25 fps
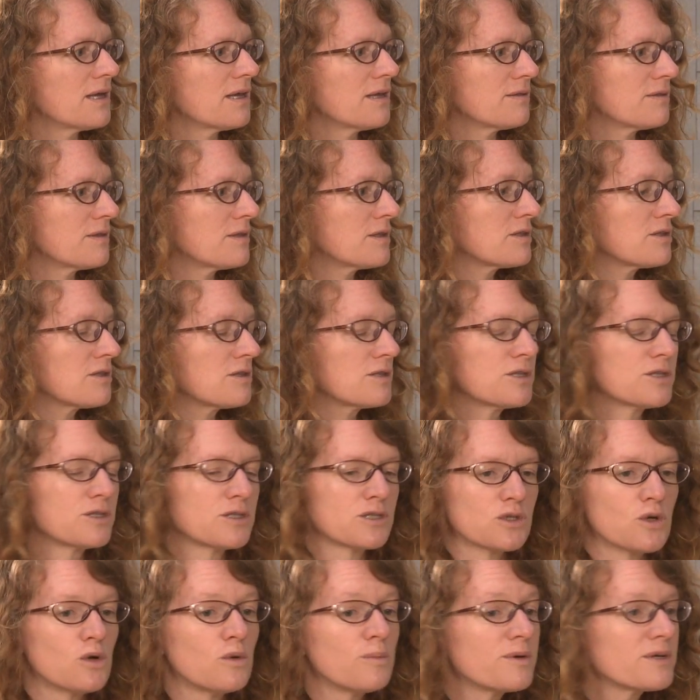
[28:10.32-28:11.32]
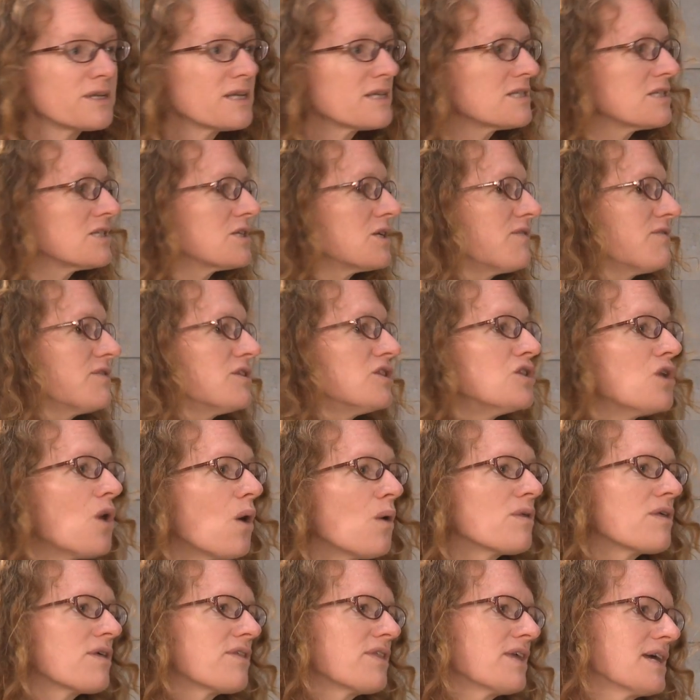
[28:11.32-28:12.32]
the school board doesn't even
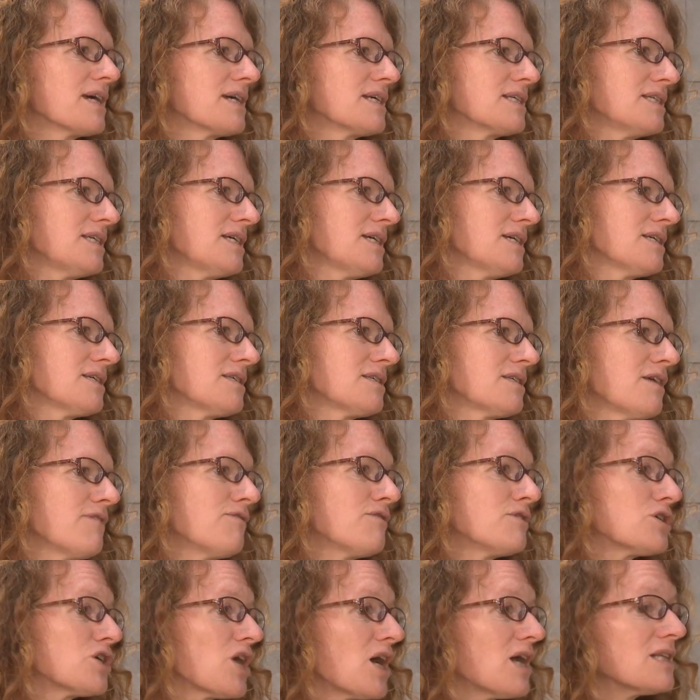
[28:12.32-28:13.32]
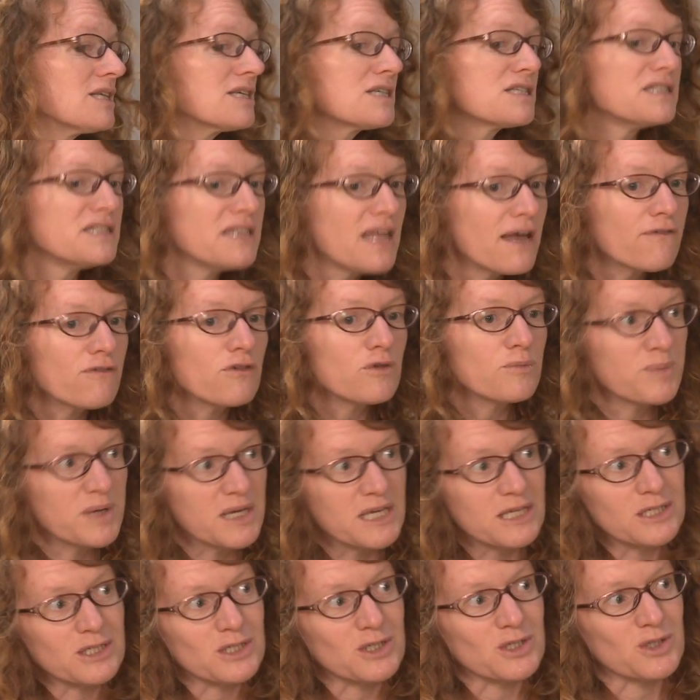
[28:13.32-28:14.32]
know that they exist. If your child has never
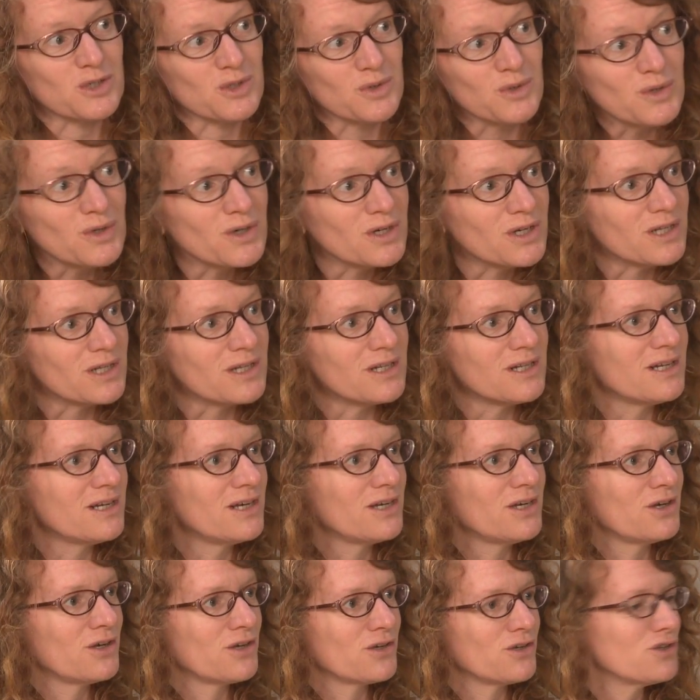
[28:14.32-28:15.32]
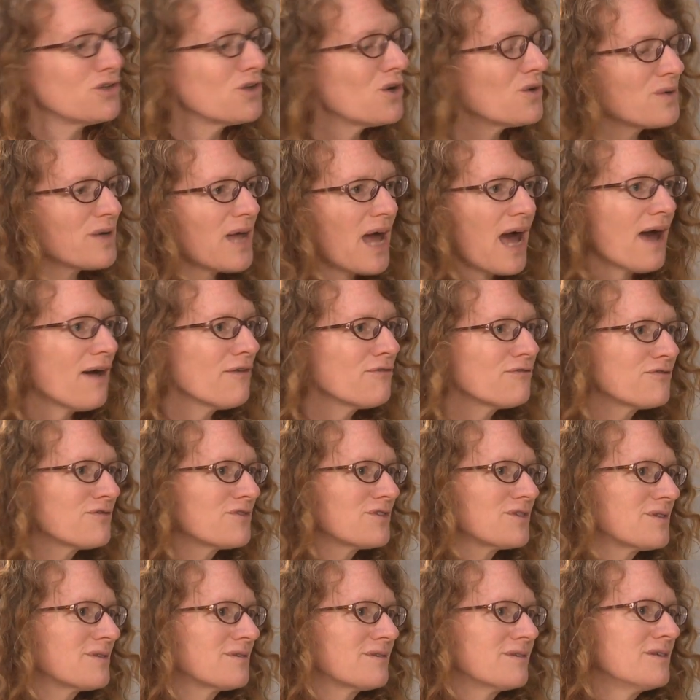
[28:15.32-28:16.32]
been to school, you
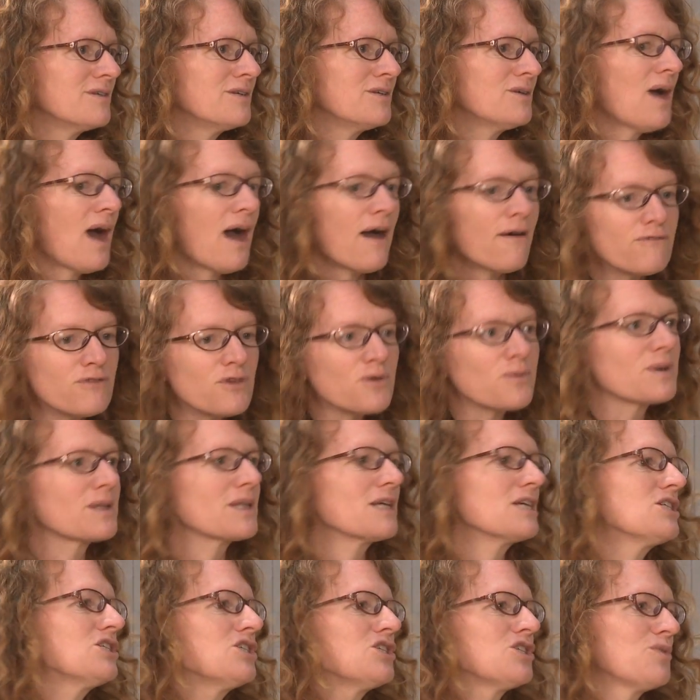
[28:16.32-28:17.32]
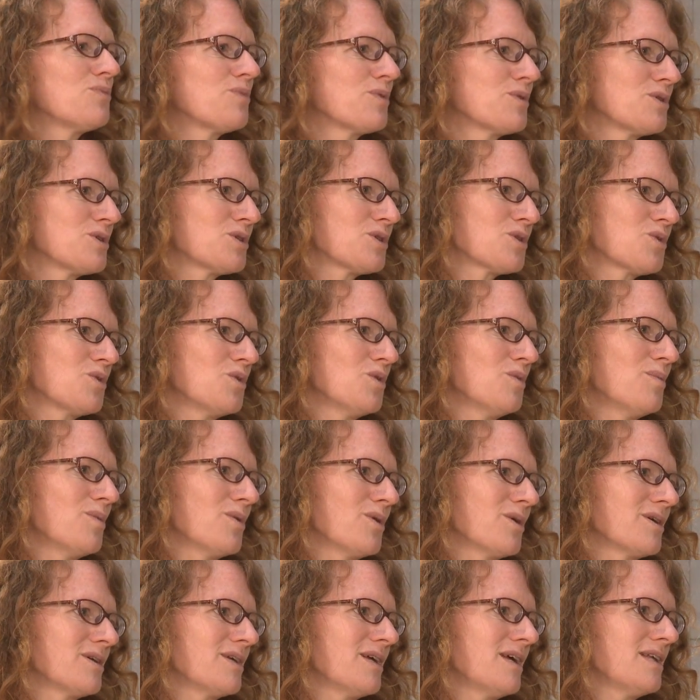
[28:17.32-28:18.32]
have no relationship with the school
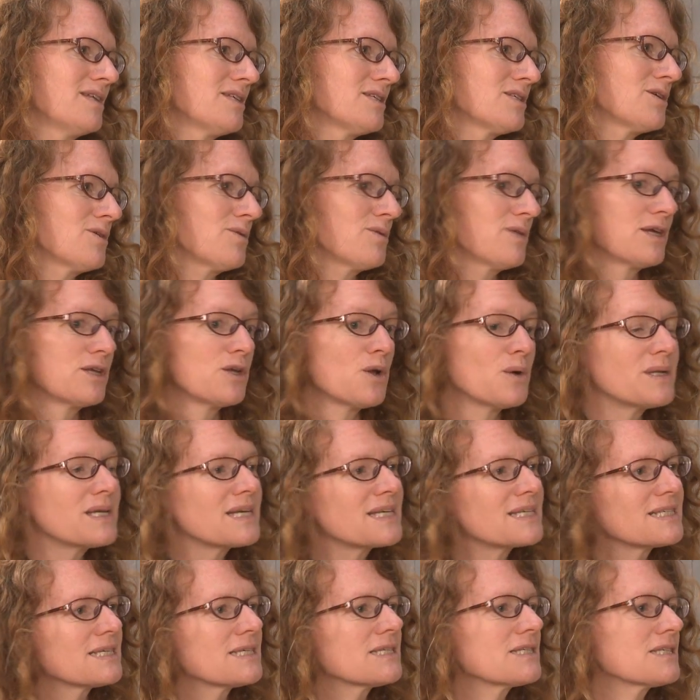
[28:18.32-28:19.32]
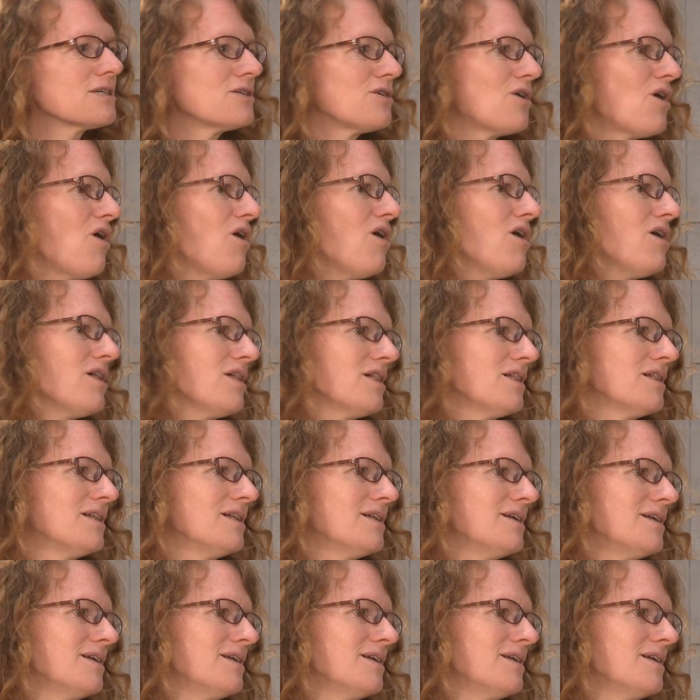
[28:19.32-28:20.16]
board, and so they don't exist at all.